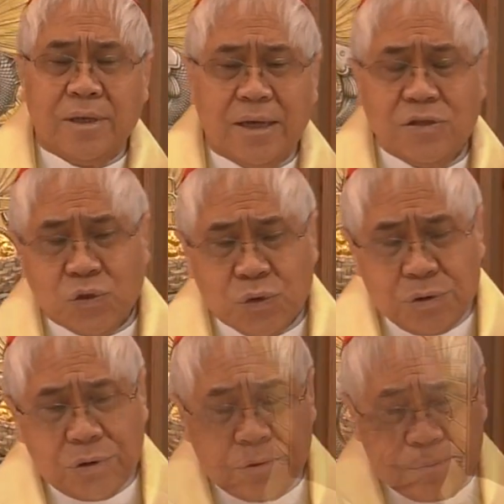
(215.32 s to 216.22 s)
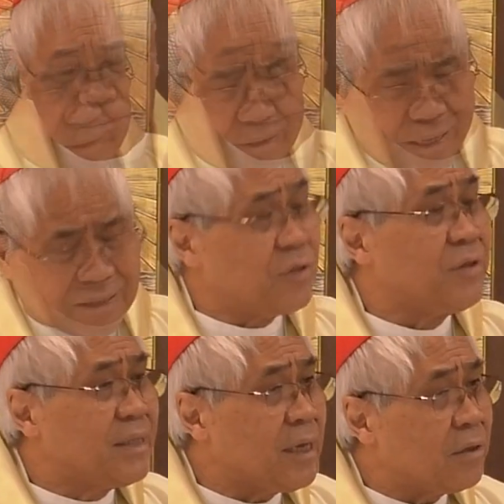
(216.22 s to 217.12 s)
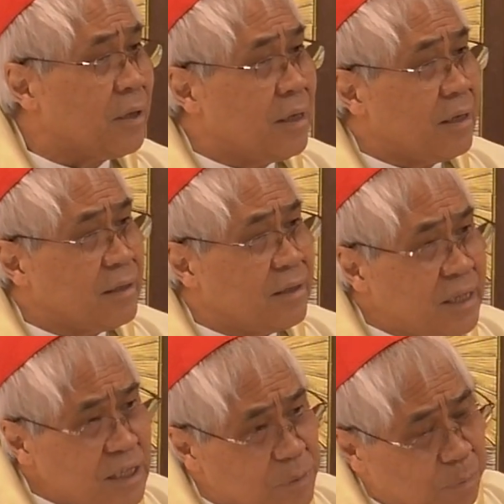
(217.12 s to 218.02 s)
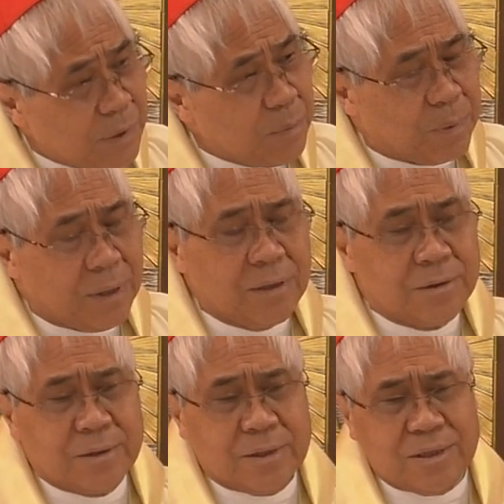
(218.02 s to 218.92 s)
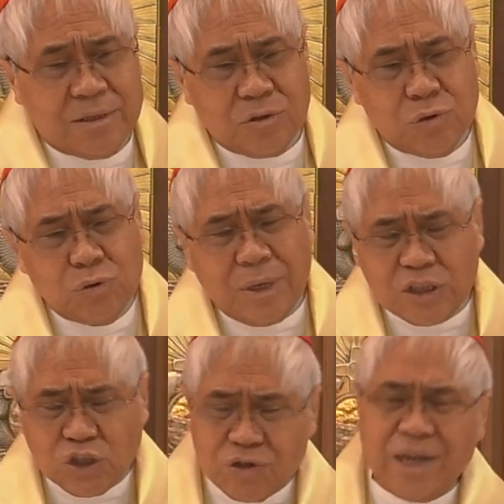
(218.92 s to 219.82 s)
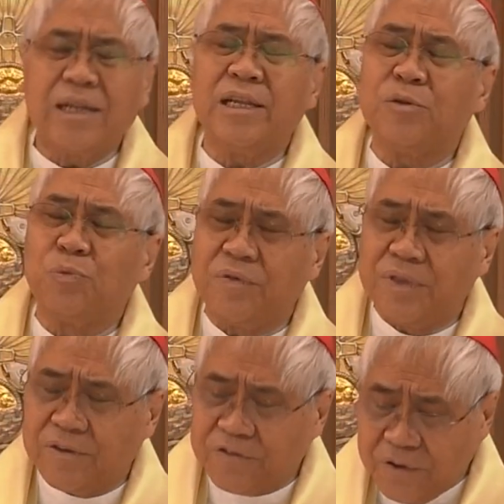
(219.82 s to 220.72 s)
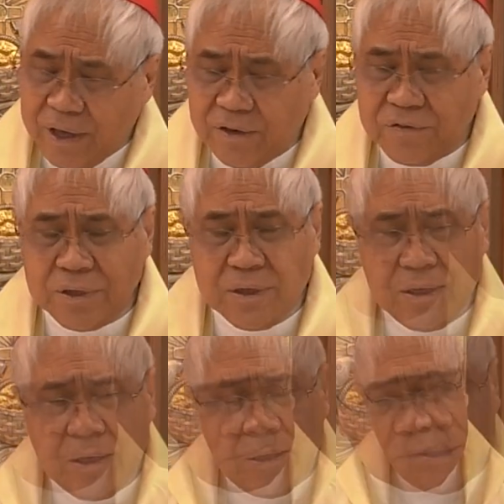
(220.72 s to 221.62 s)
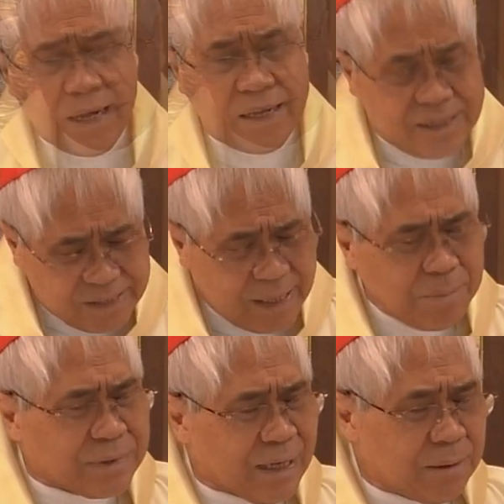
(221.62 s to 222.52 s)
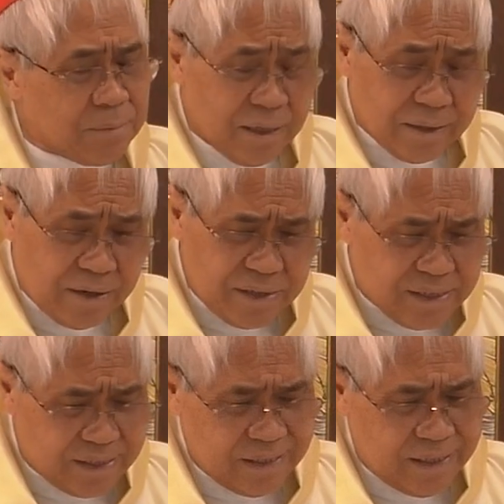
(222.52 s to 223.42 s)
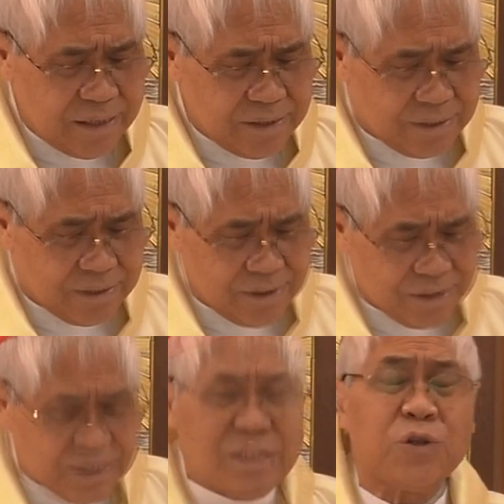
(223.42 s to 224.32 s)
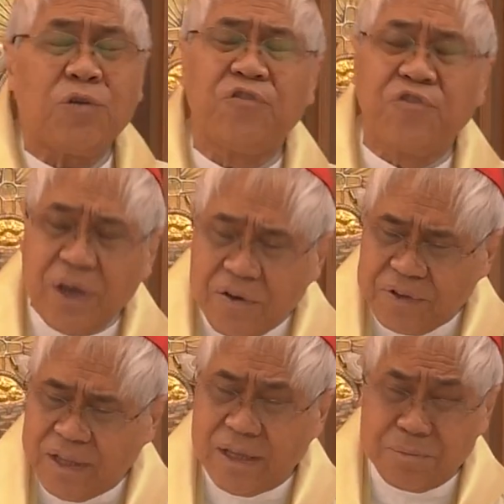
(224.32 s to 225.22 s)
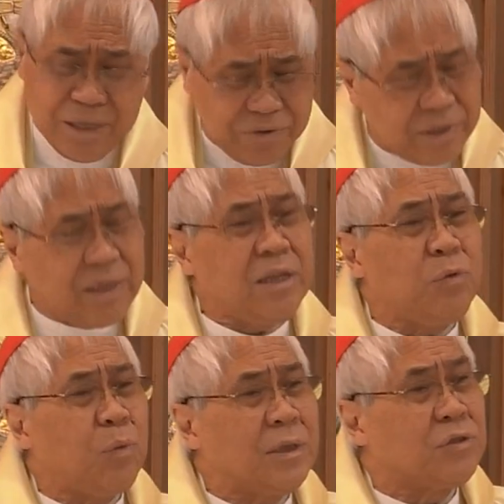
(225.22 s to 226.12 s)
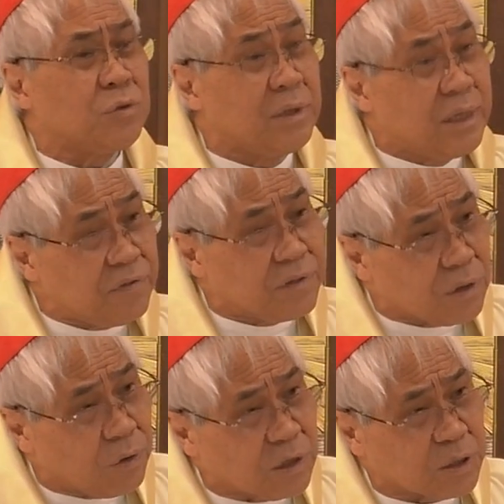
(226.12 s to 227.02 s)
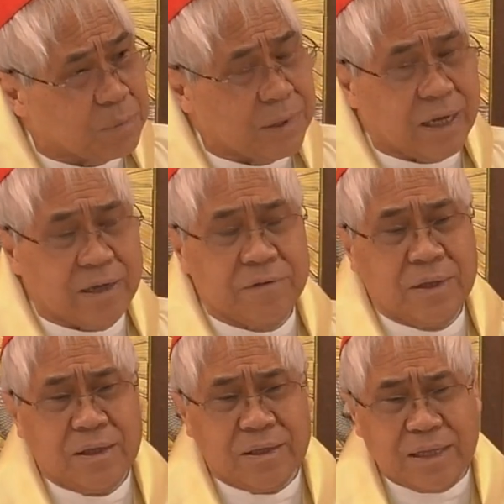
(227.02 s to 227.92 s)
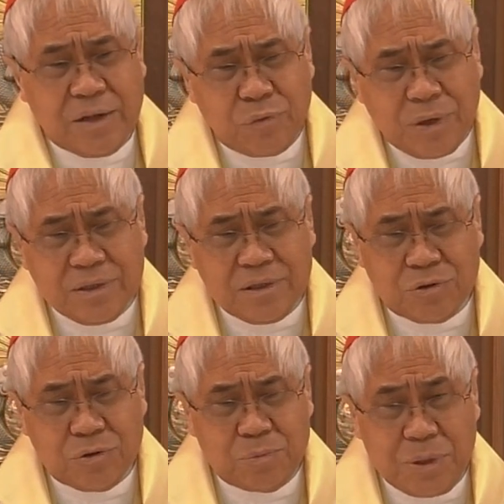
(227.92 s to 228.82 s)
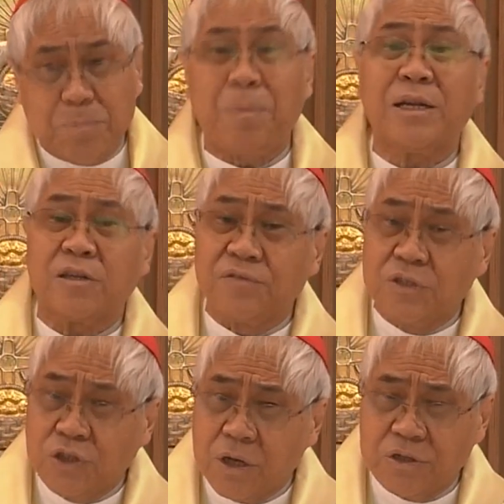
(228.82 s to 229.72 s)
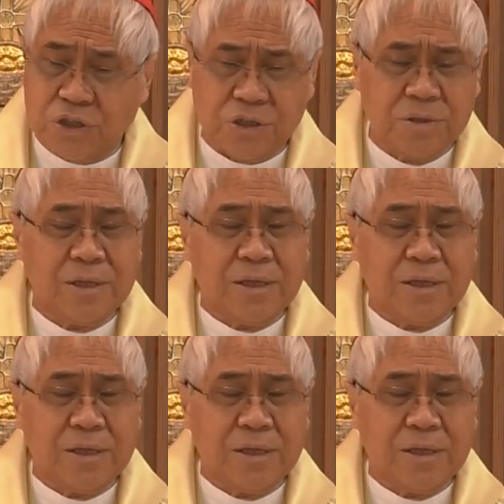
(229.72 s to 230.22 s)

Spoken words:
And so, as a result, these people who are struggling with their faith, at the same time, there is this seed of faith in them. They really want to live the gospel life. They want to be part of the church.